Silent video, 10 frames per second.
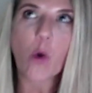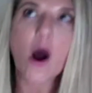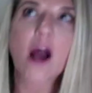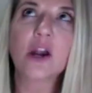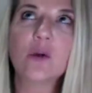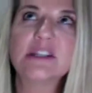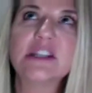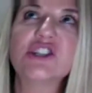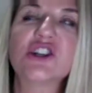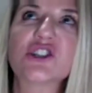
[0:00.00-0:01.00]
Why are we
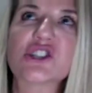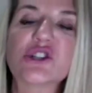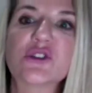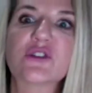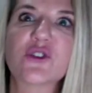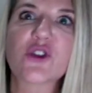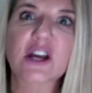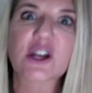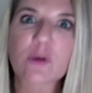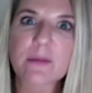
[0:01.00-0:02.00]
teaching our children if they're
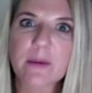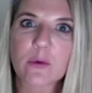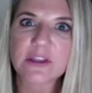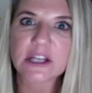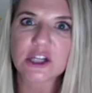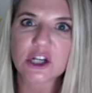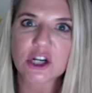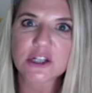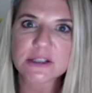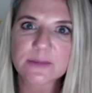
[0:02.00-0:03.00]
not going to remember what they
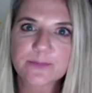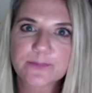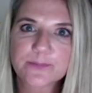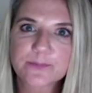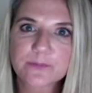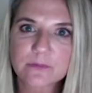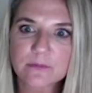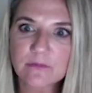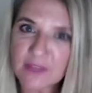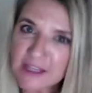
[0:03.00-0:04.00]
learned?
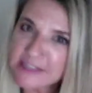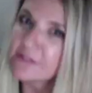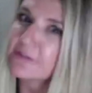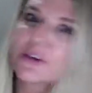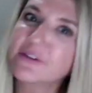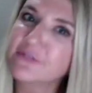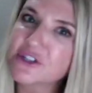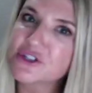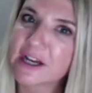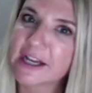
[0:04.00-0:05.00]
It's very
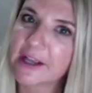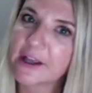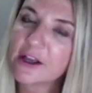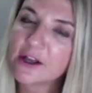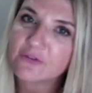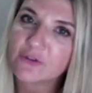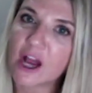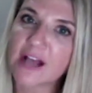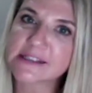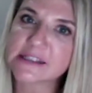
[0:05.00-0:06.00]
frustrating
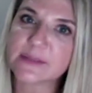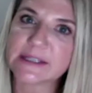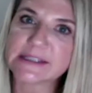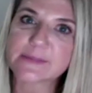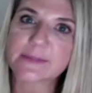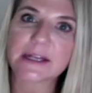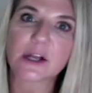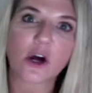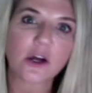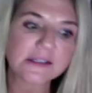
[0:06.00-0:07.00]
for us to be
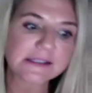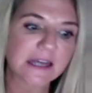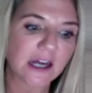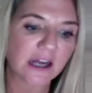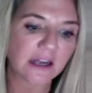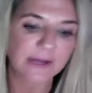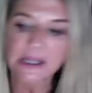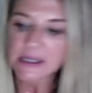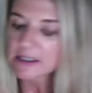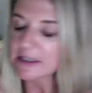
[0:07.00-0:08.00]
spending all this time
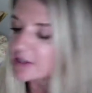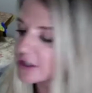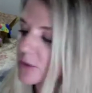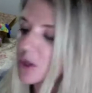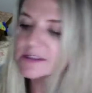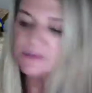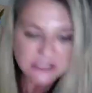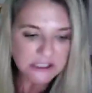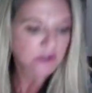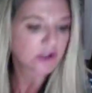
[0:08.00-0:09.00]
and giving them all this
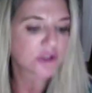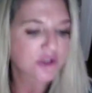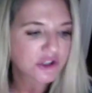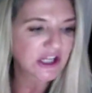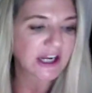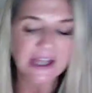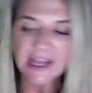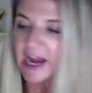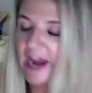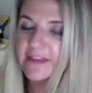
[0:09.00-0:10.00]
material to
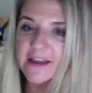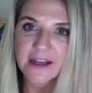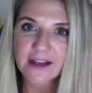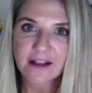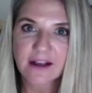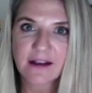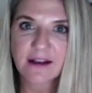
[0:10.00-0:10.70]
study, and then